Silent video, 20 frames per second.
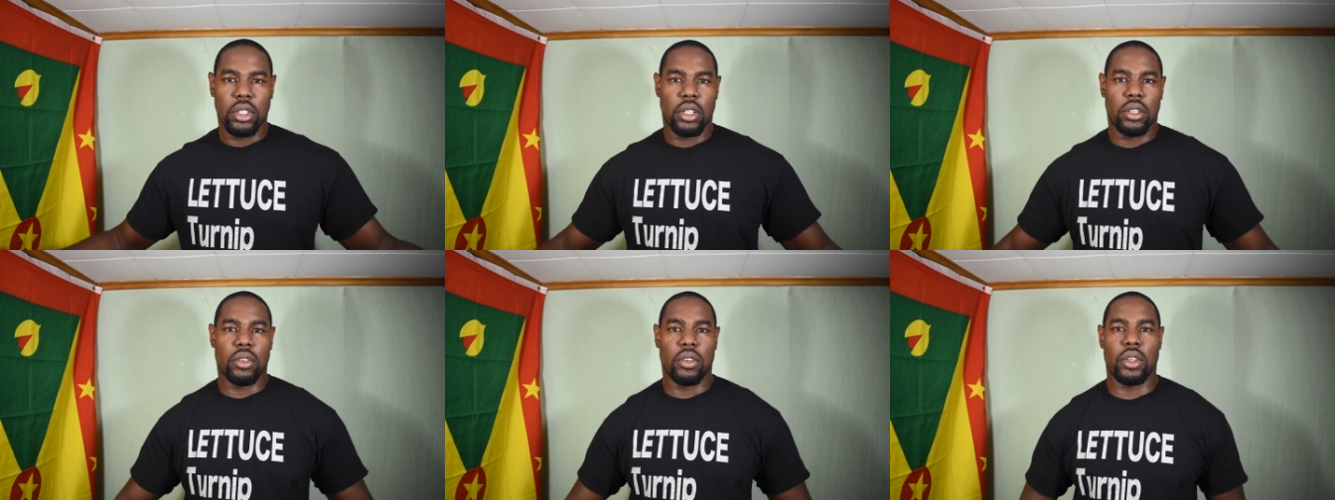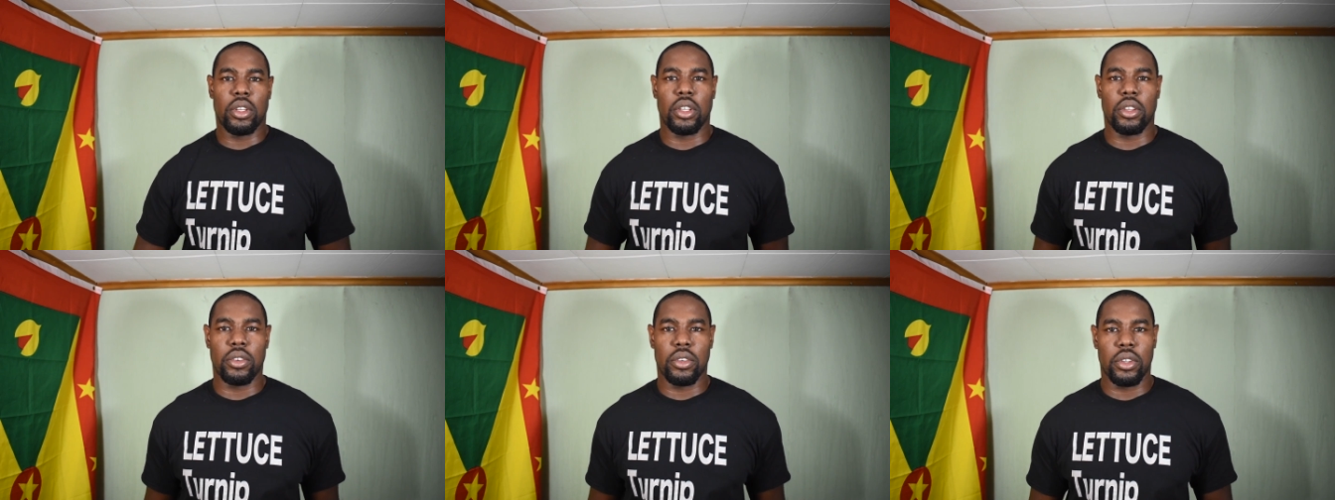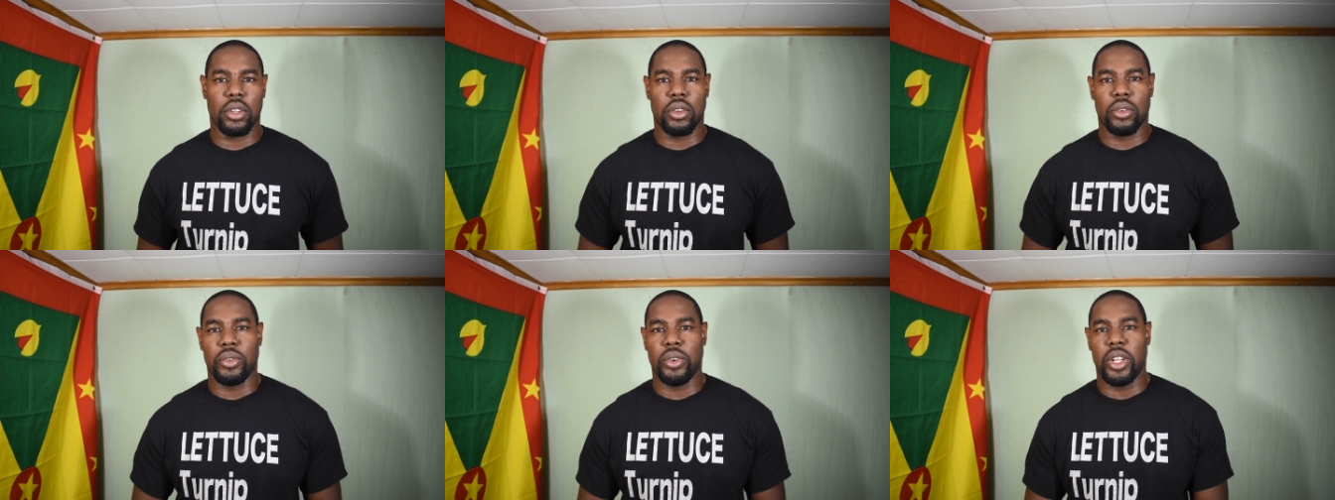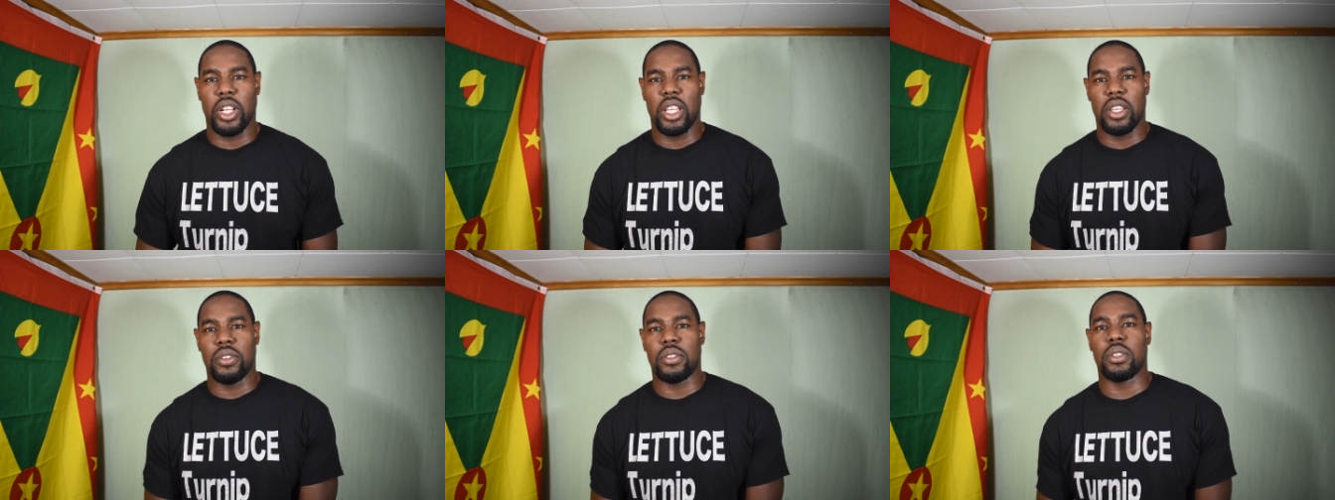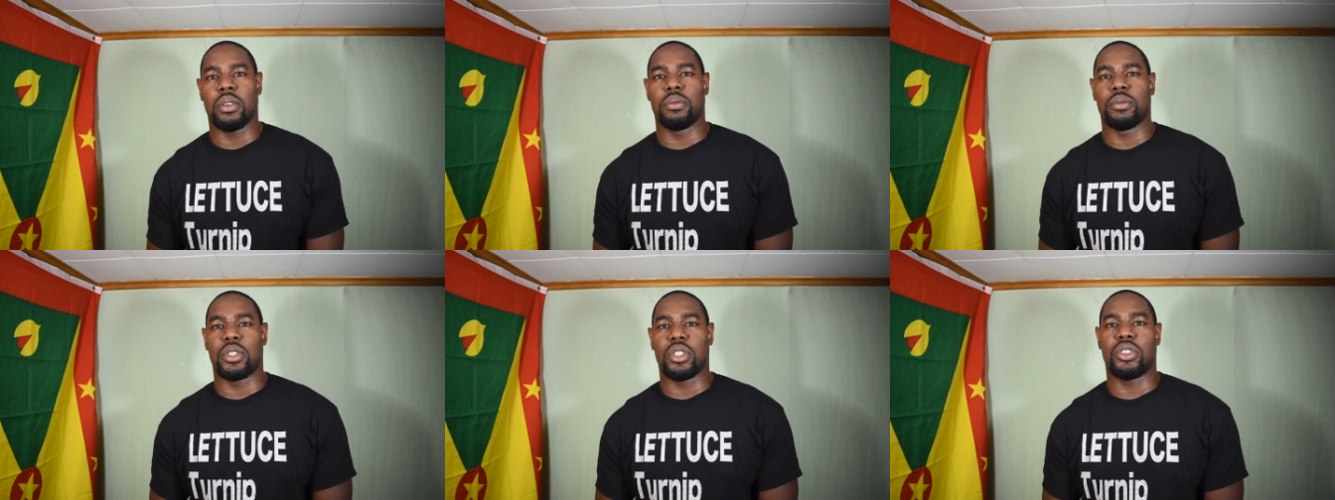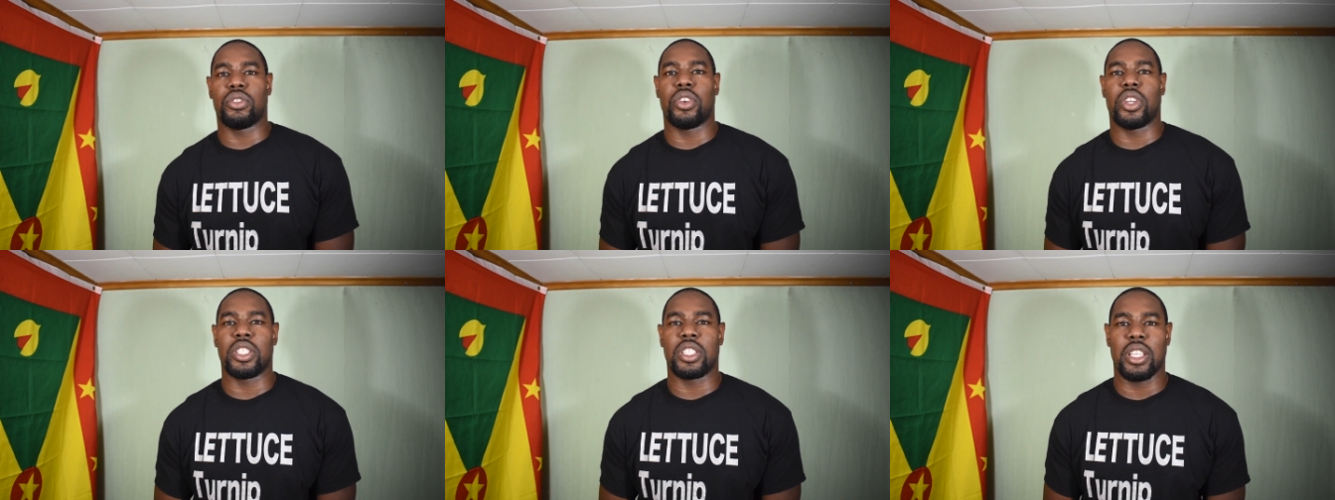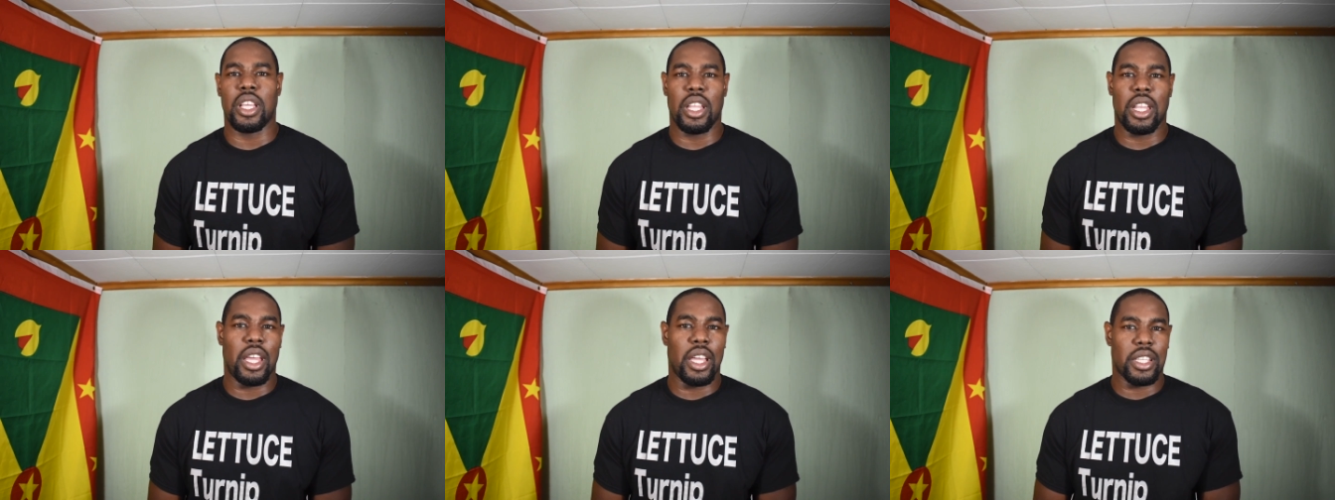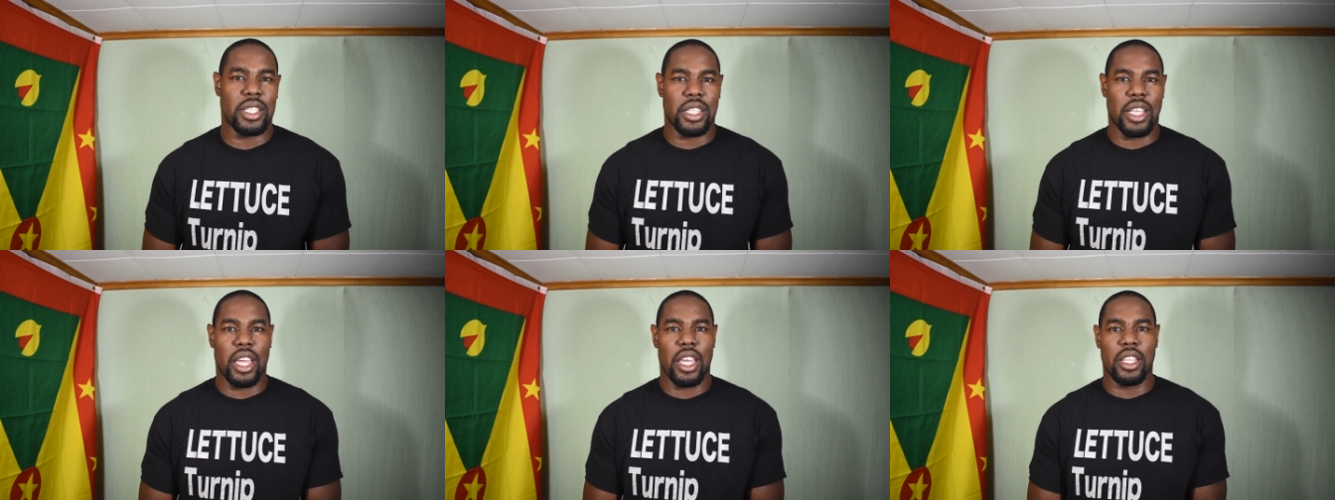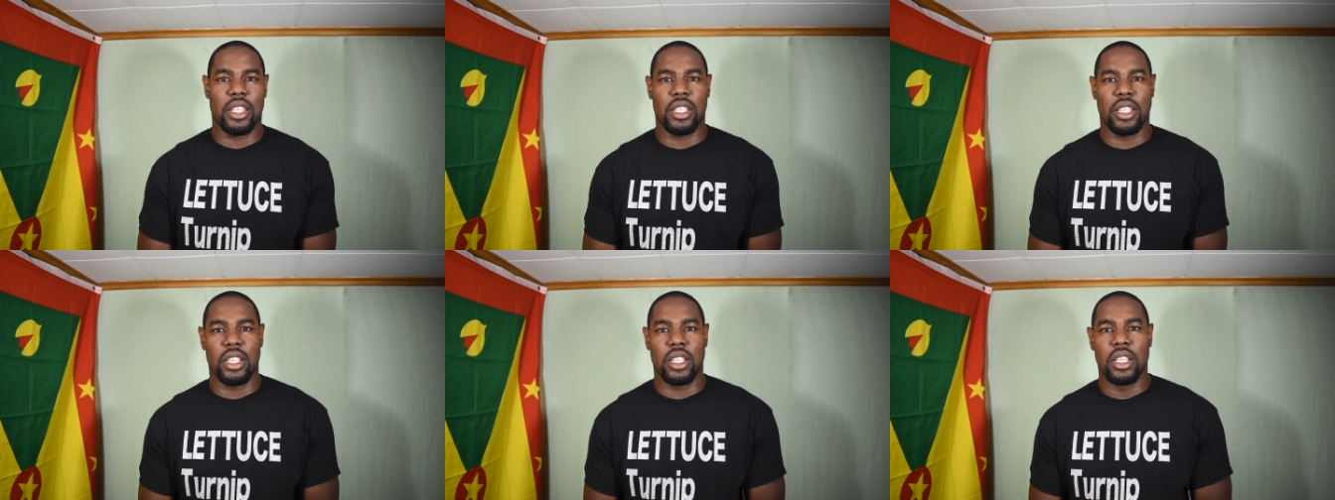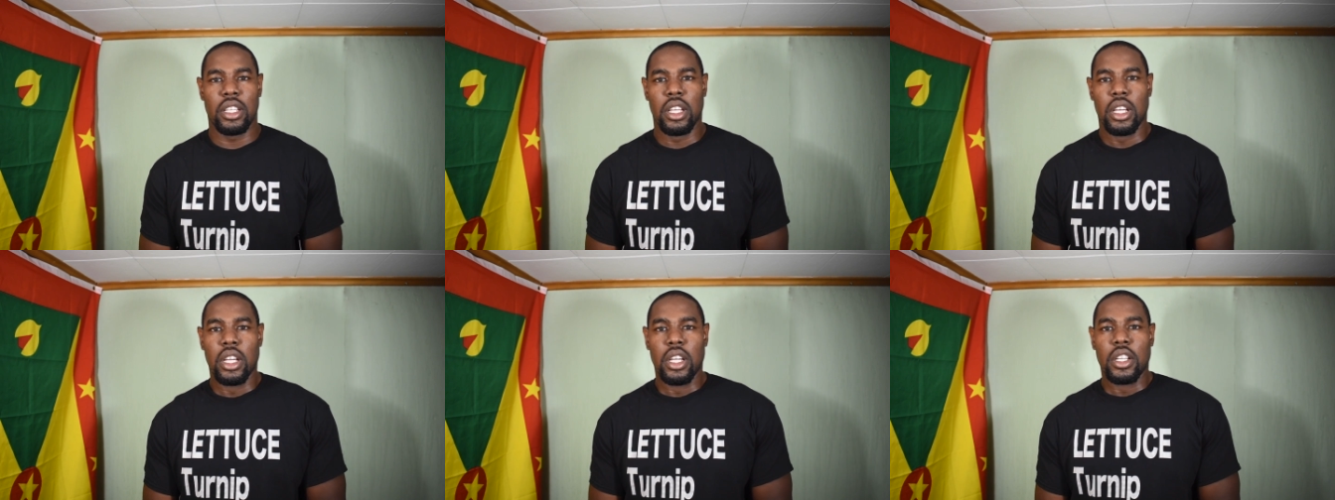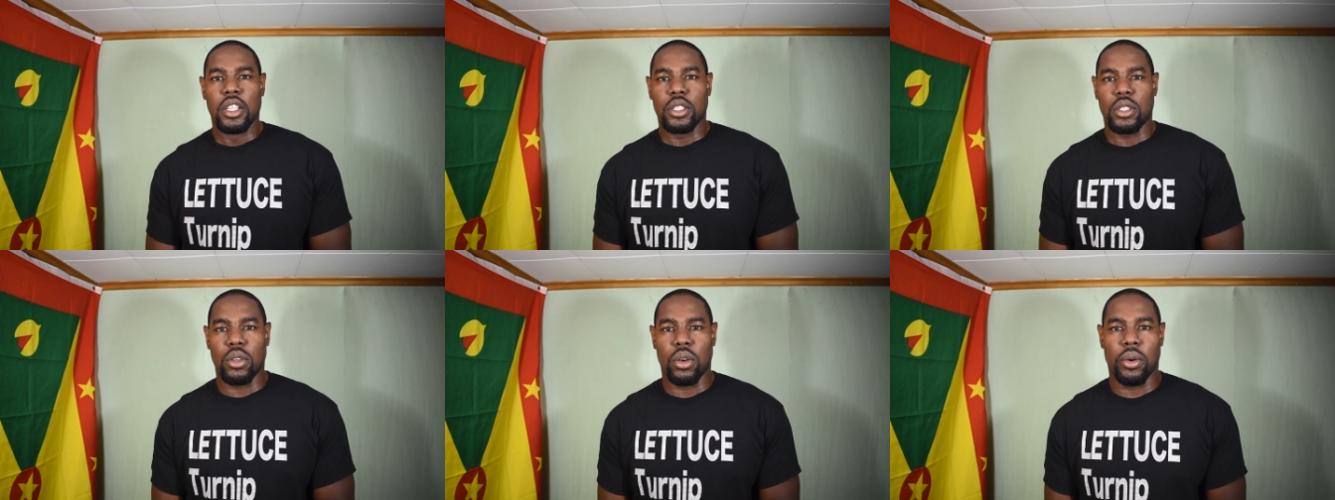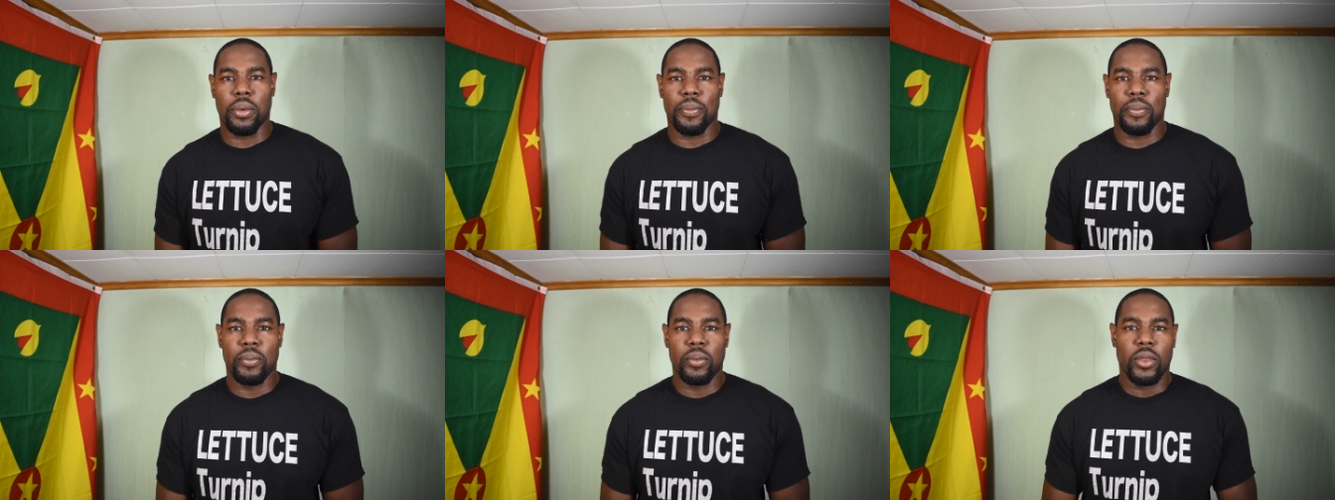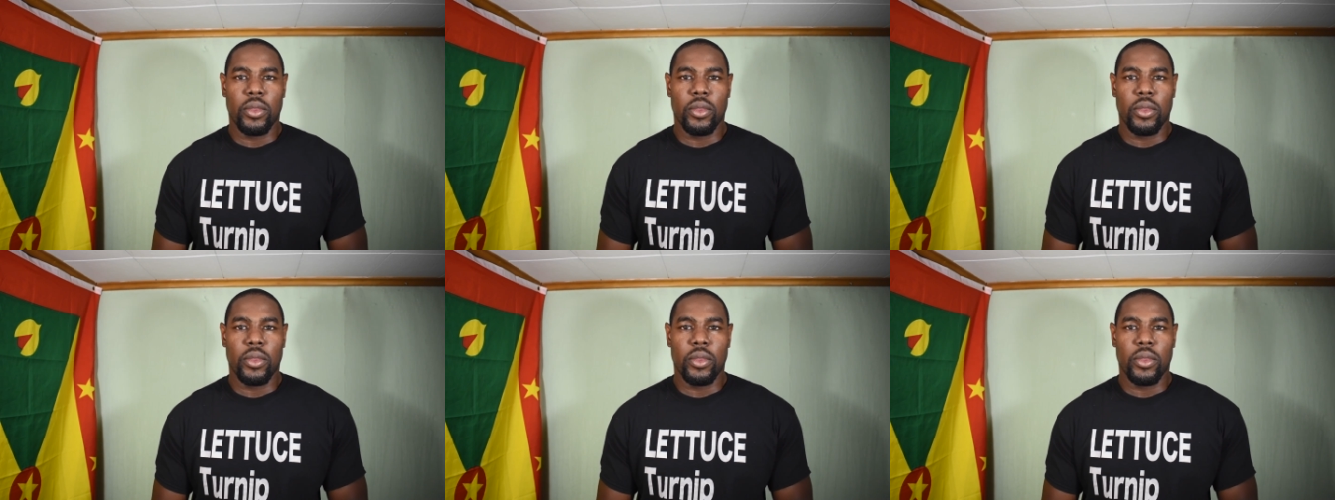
you know, you, you relieve some stress and anxiety. So,